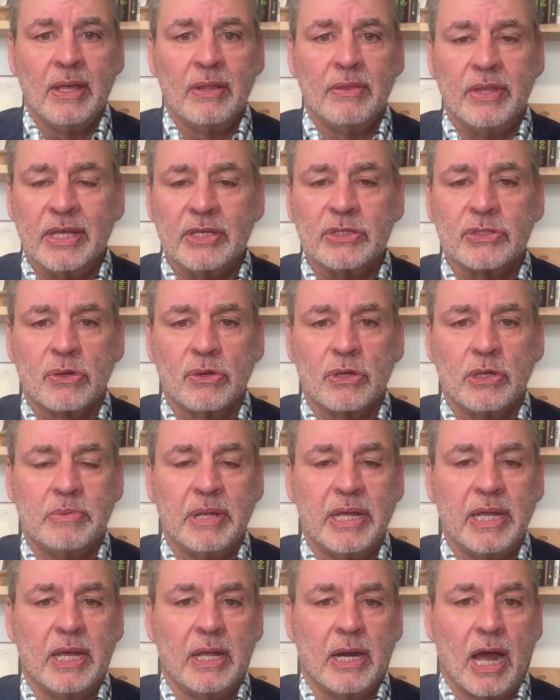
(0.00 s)
This could
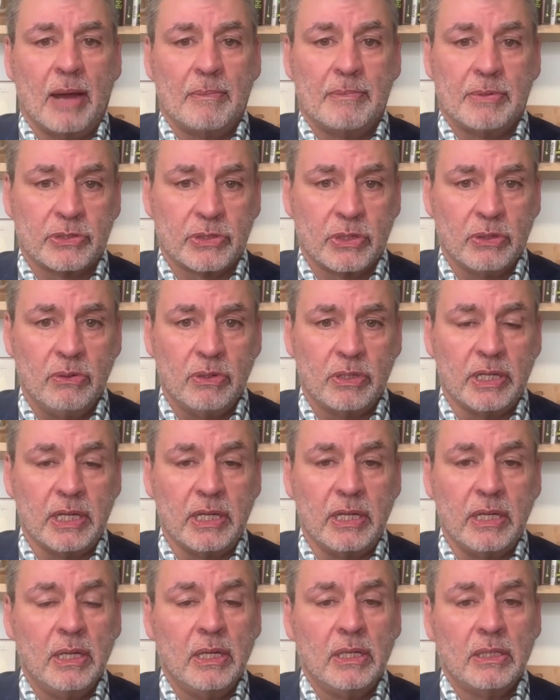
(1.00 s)
be an
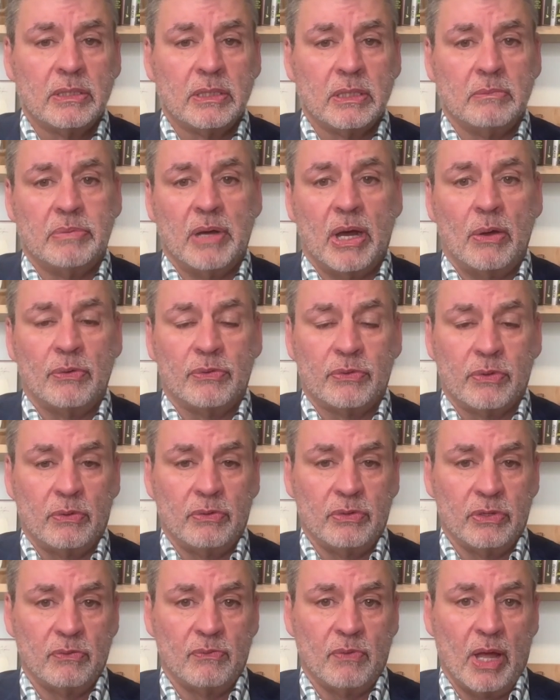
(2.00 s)
opportunity to both
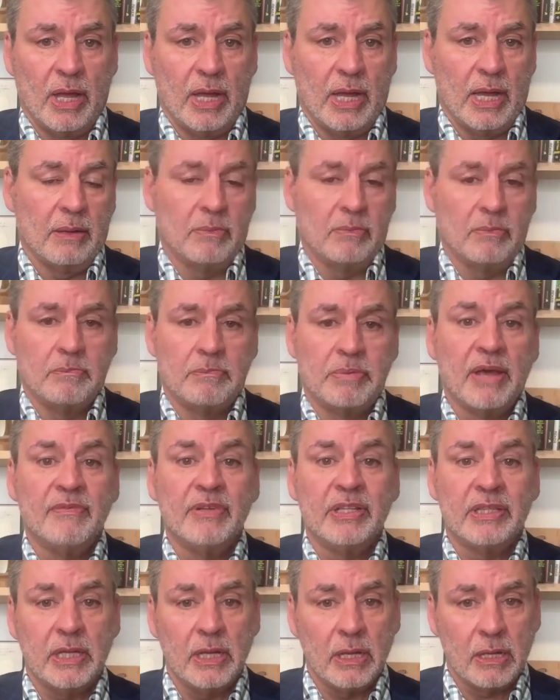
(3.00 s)
uh,
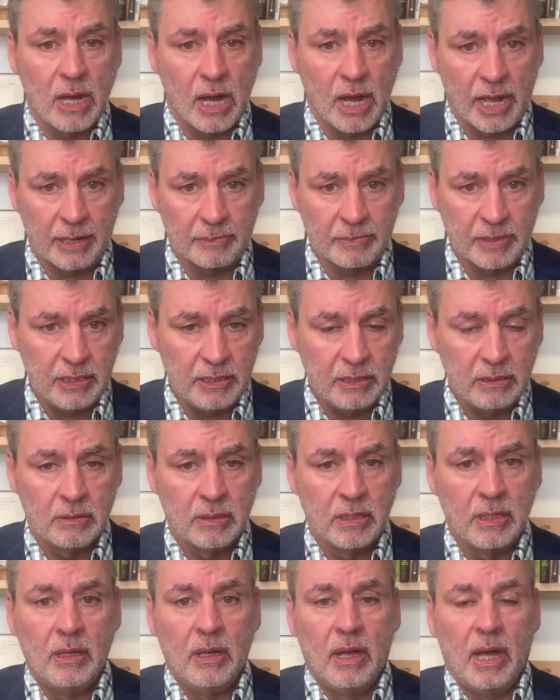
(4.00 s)
pivot the economy,
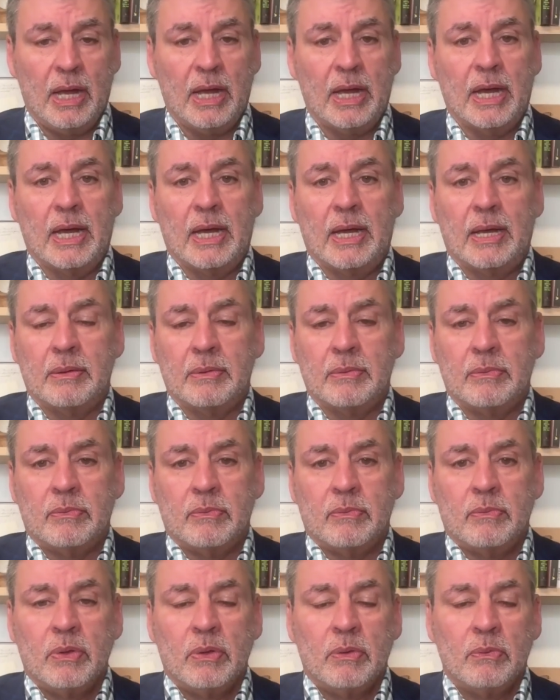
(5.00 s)
uh,
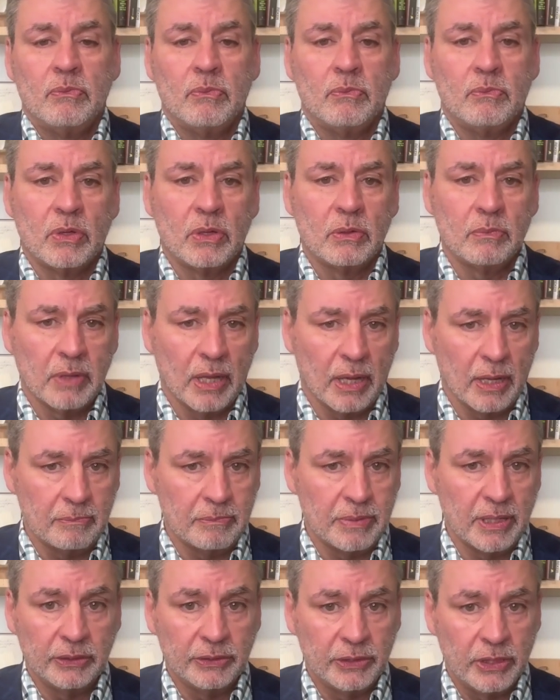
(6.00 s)
uh,
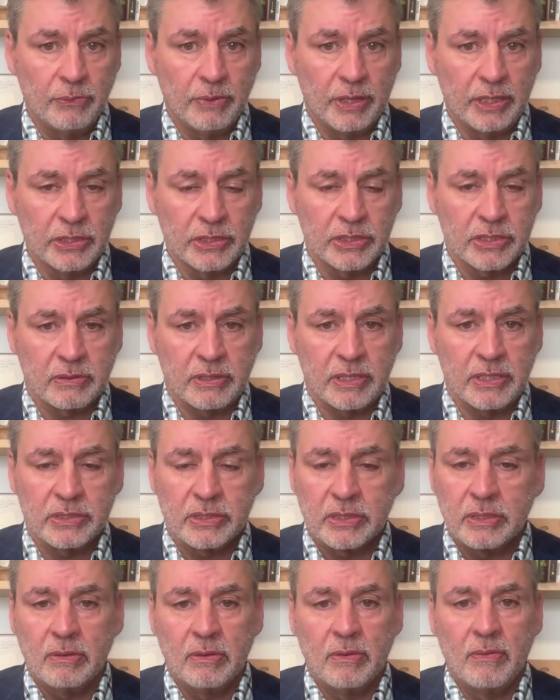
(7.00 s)
build new
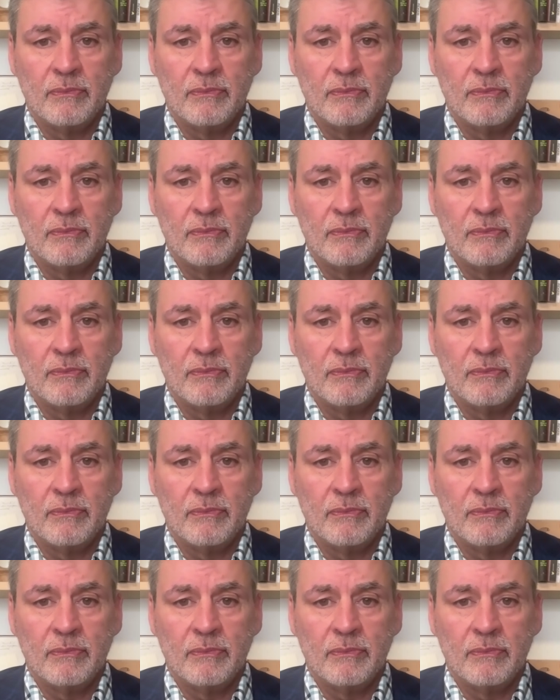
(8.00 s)
industries,